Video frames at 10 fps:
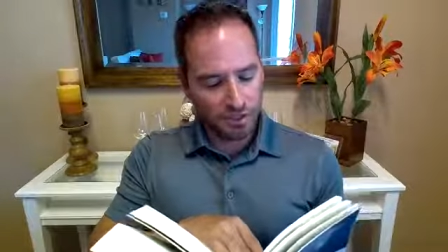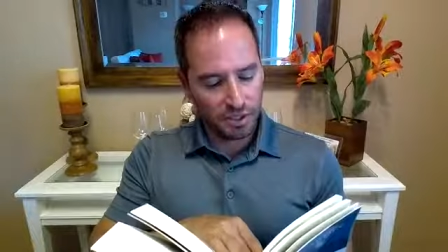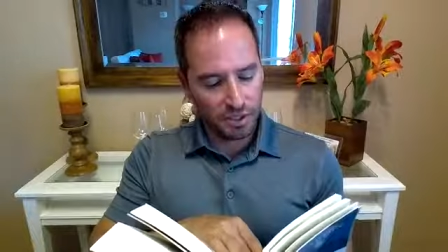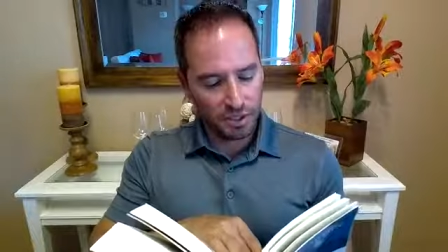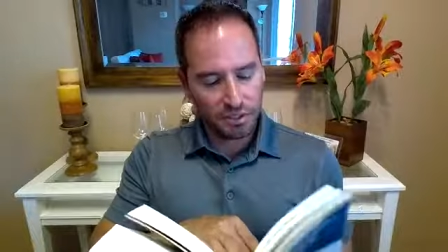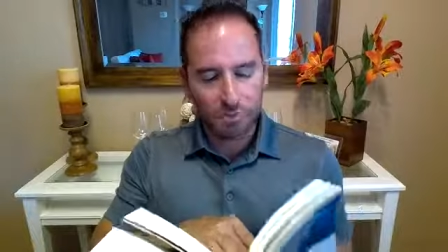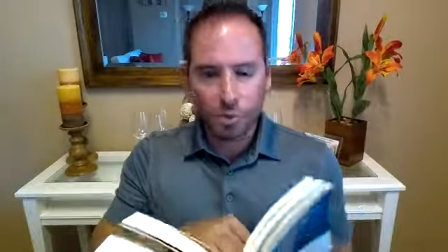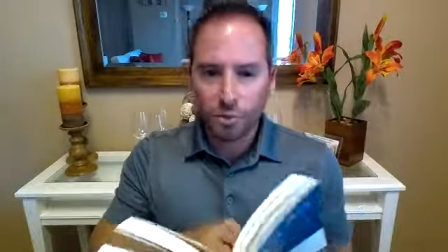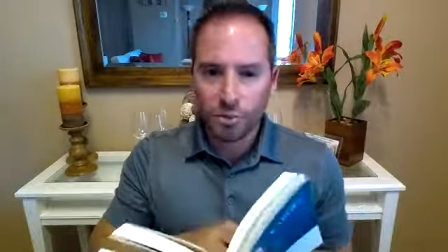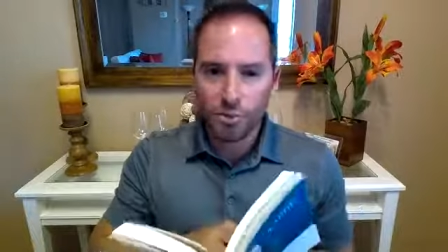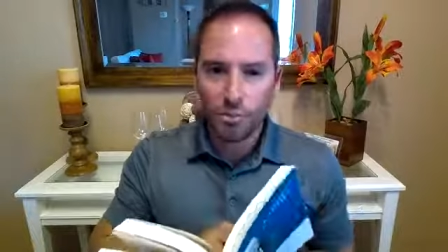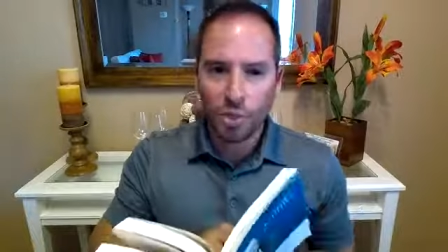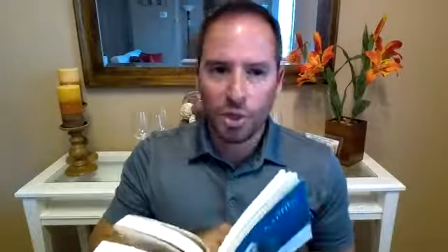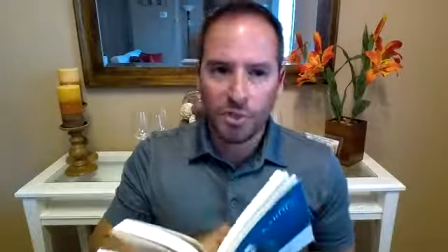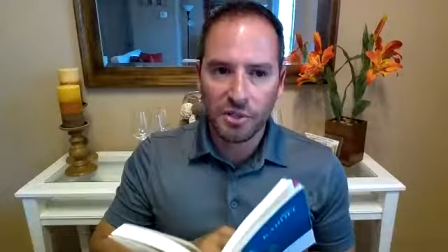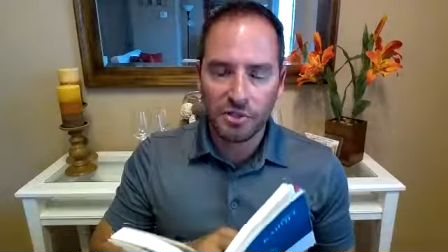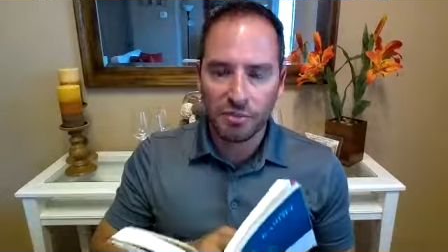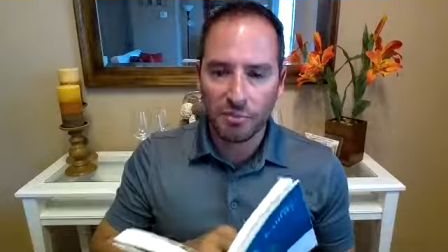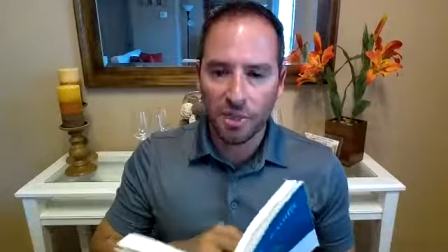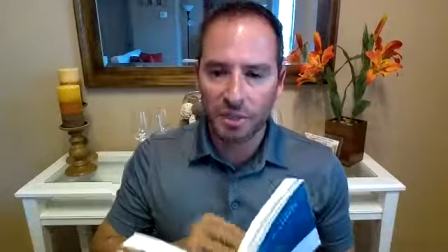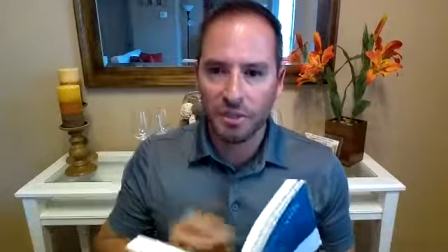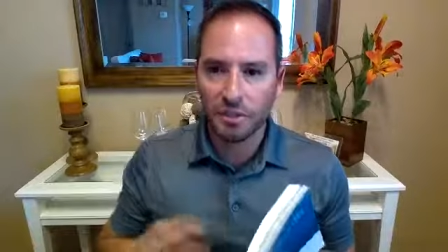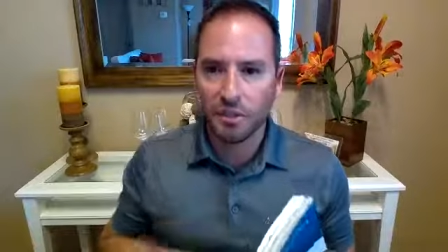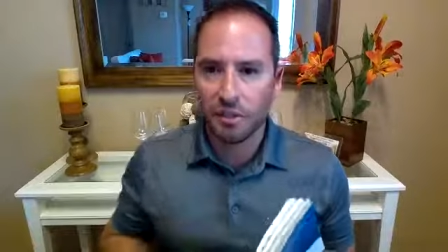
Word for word: in the innermost properties of matter?